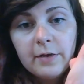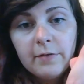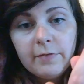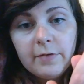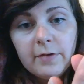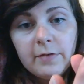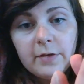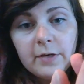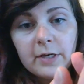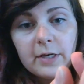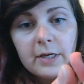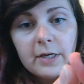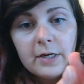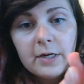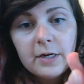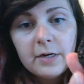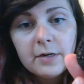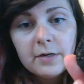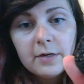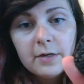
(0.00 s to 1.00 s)
If you look
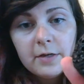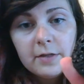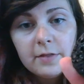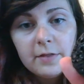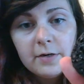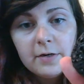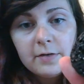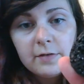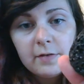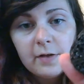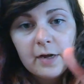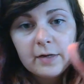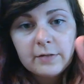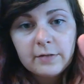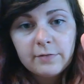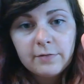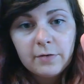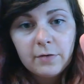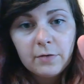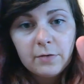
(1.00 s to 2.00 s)
here, there's
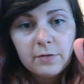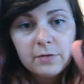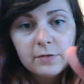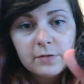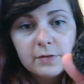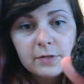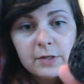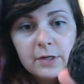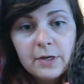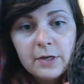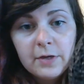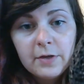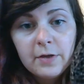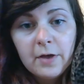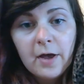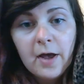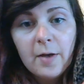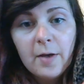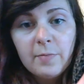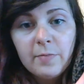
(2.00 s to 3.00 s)
lots of holes.
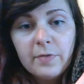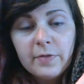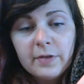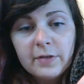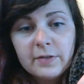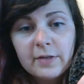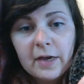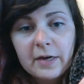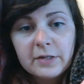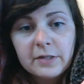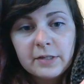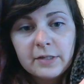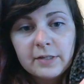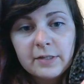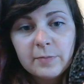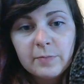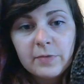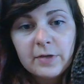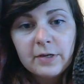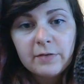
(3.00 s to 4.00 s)
This actually is
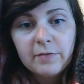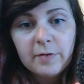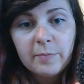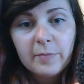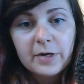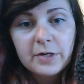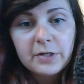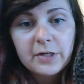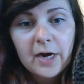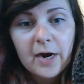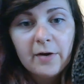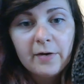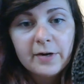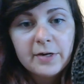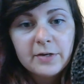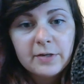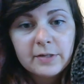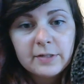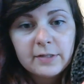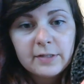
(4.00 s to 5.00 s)
something from my shower.
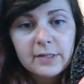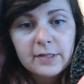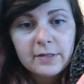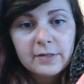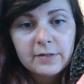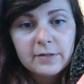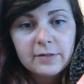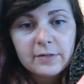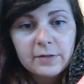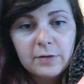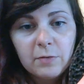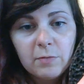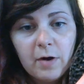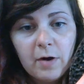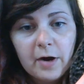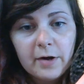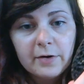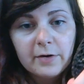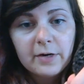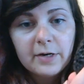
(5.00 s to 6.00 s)
You can see there's still
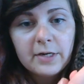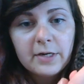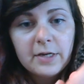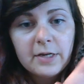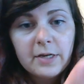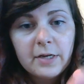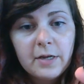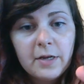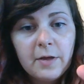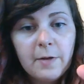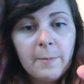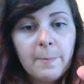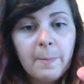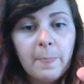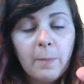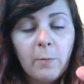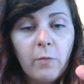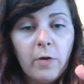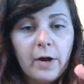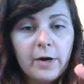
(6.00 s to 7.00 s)
water in it.
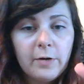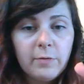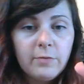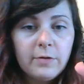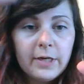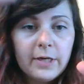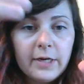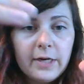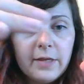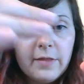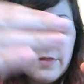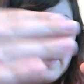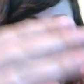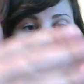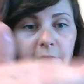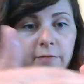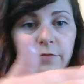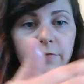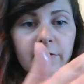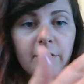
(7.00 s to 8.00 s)
Water will get in
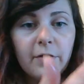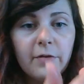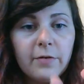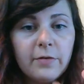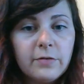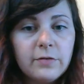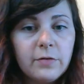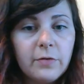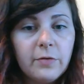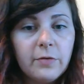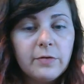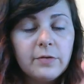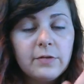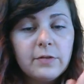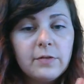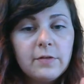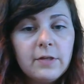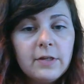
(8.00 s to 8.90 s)
there and fill those holes.